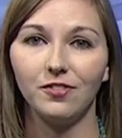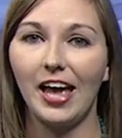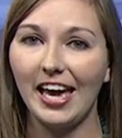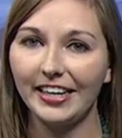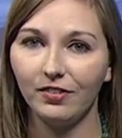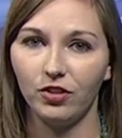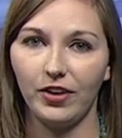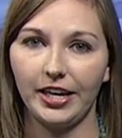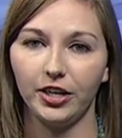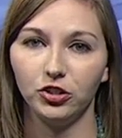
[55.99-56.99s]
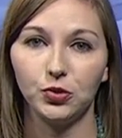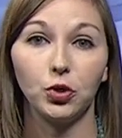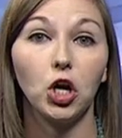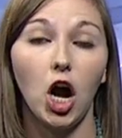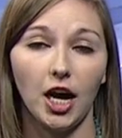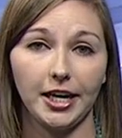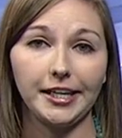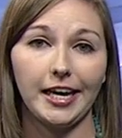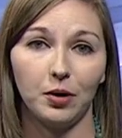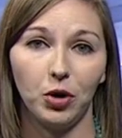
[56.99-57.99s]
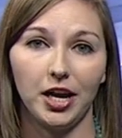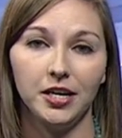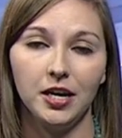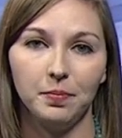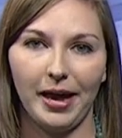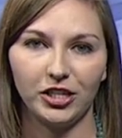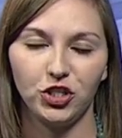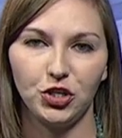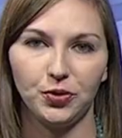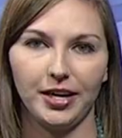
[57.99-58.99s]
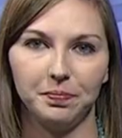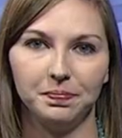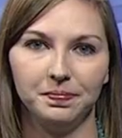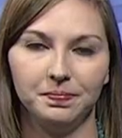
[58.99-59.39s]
any of the vandals were caught on camera. Back to you, Kim.